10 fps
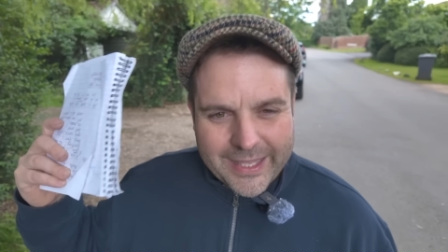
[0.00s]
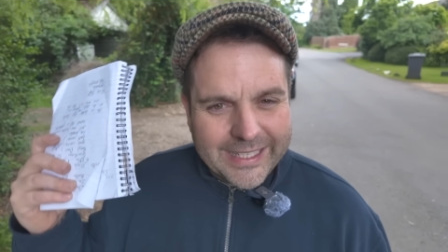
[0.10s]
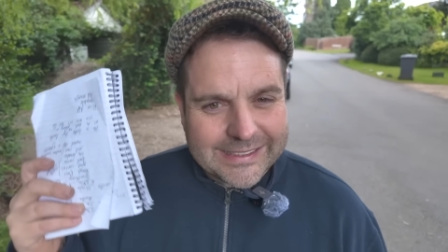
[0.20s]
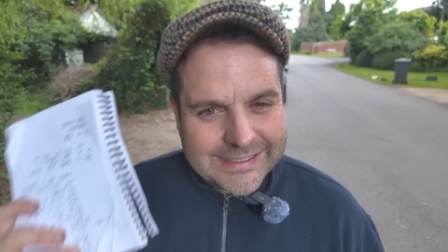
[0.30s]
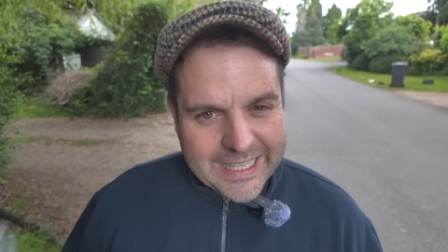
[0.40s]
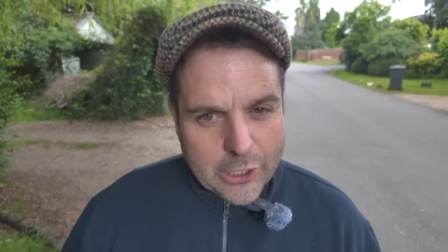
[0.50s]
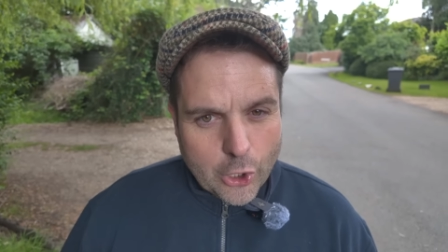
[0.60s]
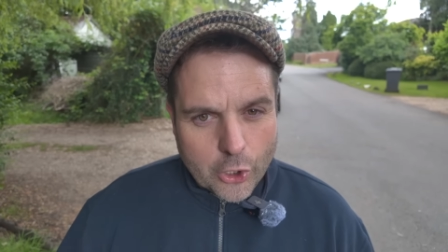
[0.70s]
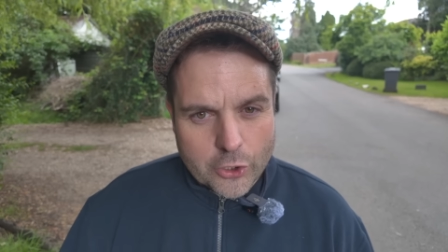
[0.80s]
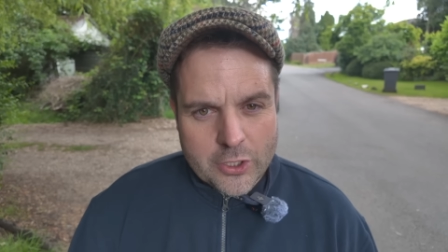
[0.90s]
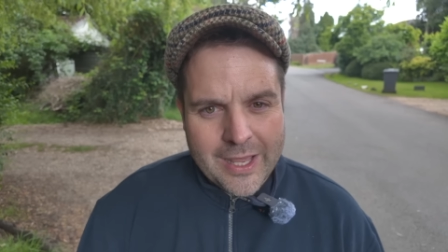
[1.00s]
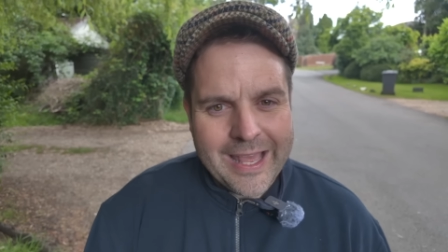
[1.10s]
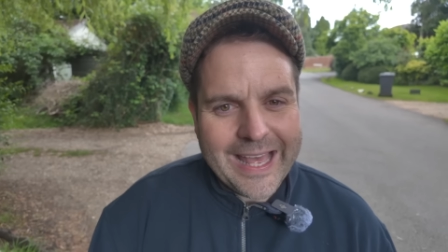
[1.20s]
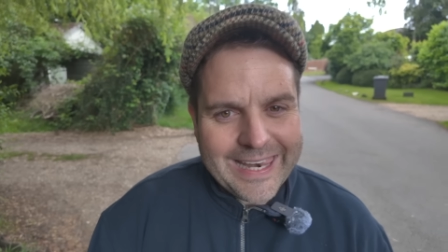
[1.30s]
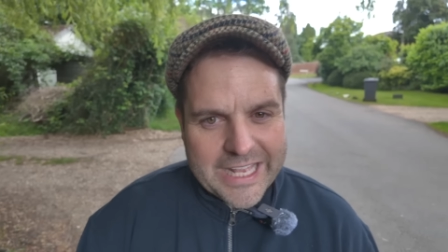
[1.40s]
is still on,
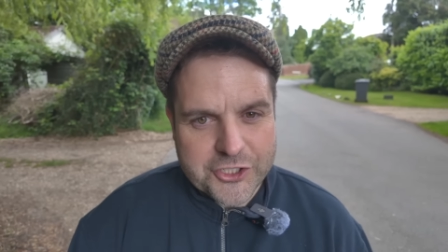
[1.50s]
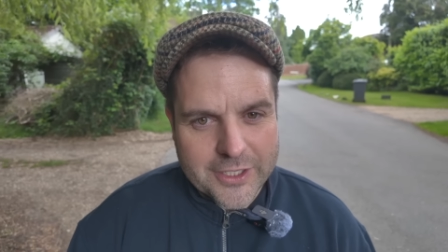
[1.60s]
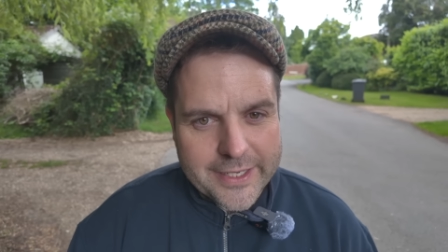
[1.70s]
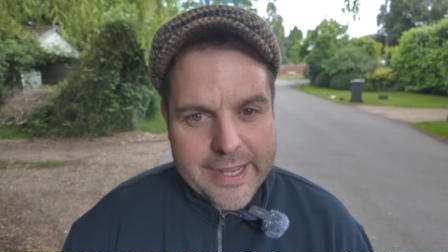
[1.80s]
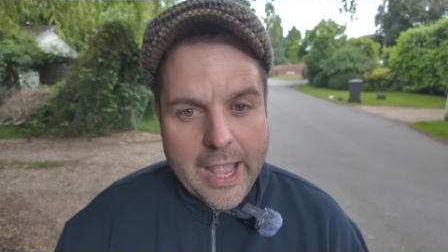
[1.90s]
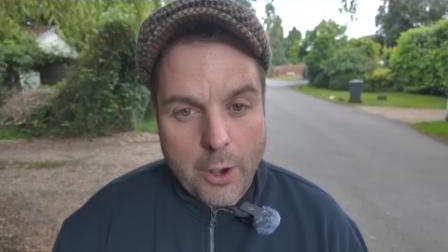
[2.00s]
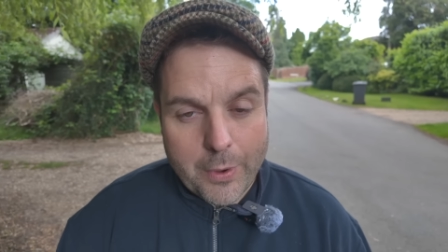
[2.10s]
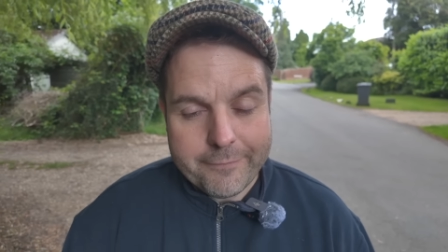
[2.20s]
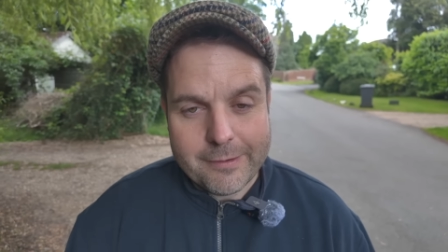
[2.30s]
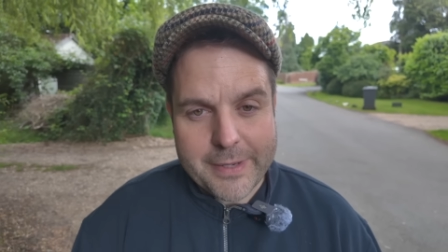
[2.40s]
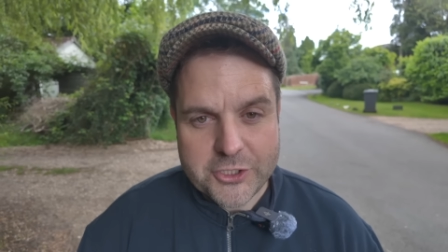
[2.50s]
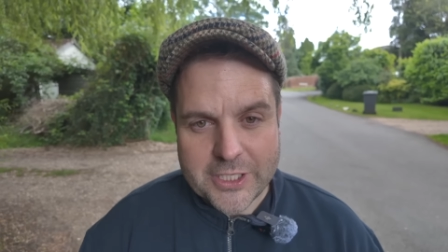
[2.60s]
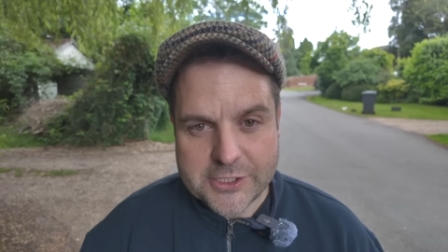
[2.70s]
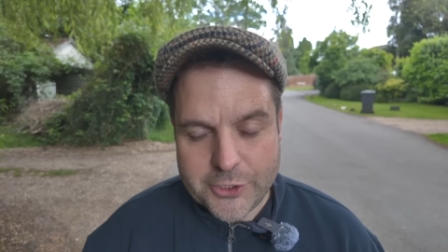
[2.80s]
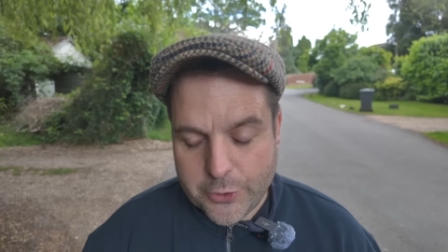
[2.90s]
allegedly. However,
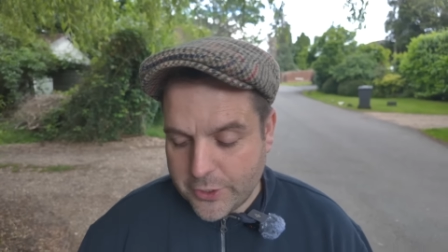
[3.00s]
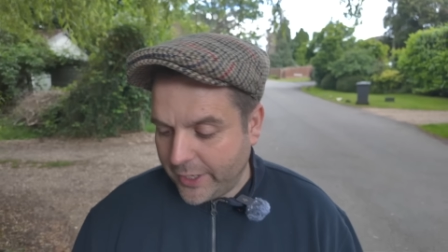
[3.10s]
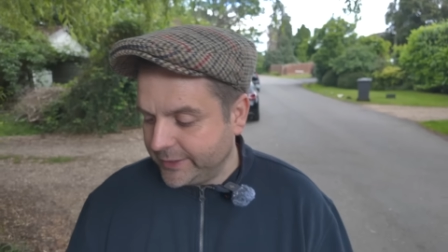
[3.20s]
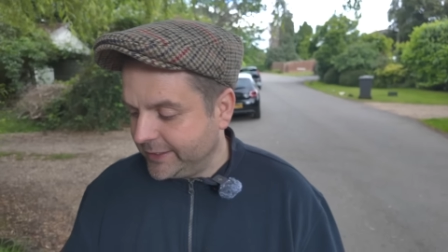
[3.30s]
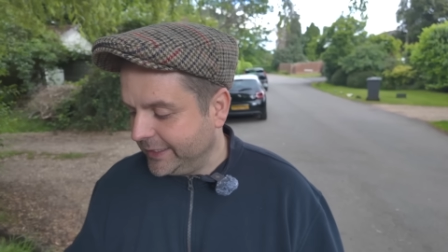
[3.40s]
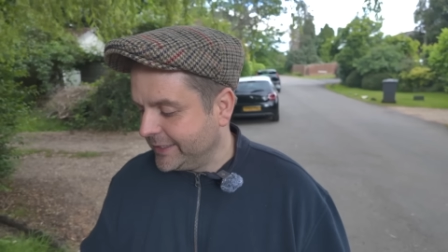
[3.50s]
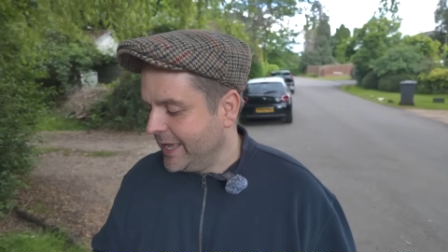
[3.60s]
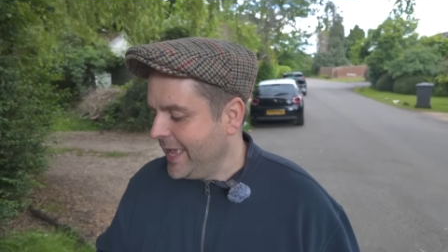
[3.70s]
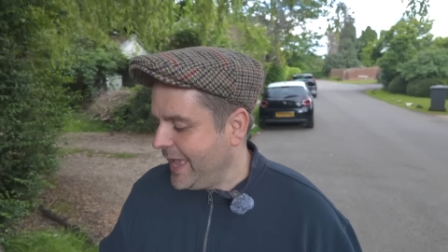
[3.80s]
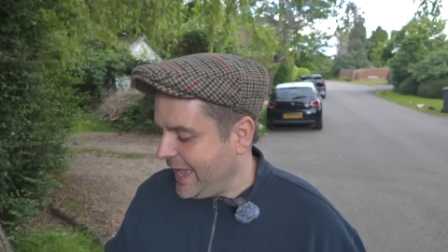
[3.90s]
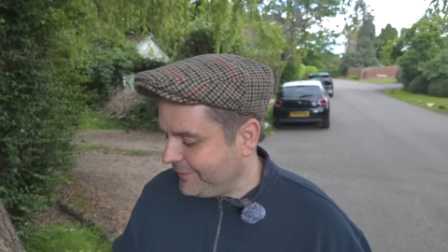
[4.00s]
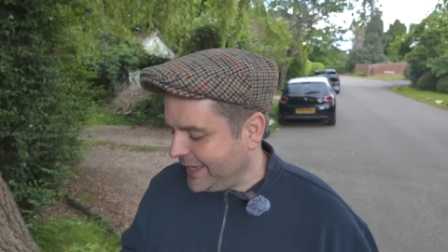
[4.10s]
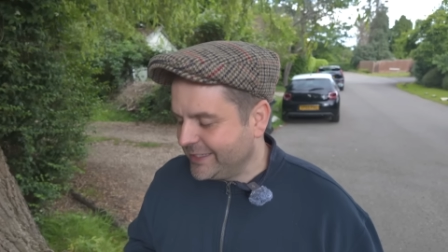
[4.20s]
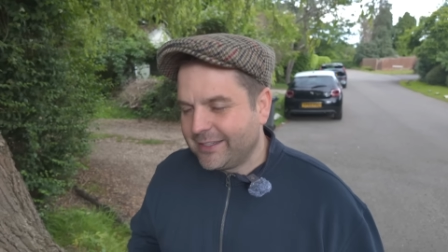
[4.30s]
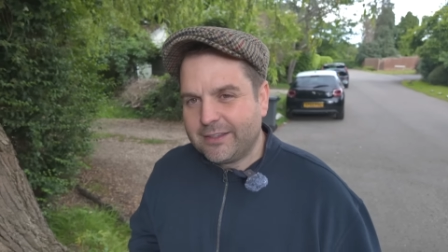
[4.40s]
Manchester United have
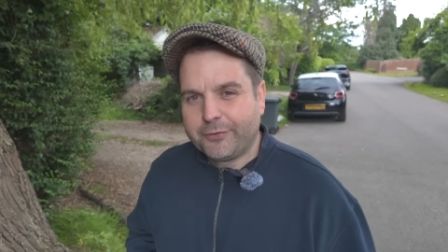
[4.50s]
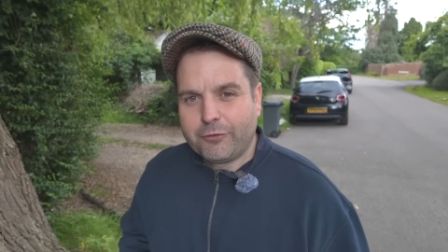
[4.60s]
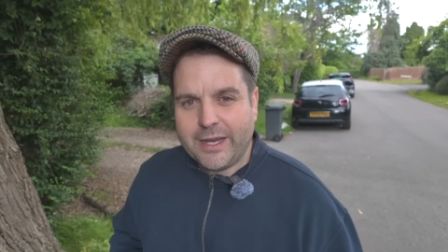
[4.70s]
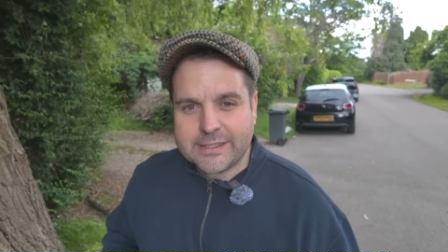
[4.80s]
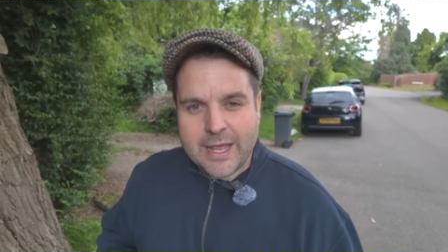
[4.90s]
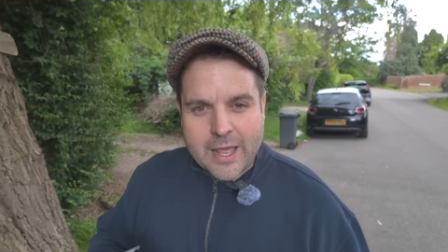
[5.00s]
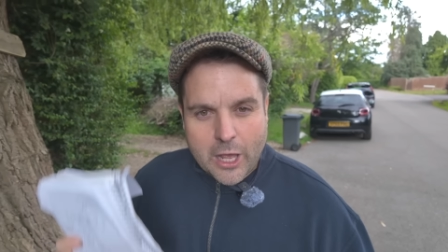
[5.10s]
entered the phrase.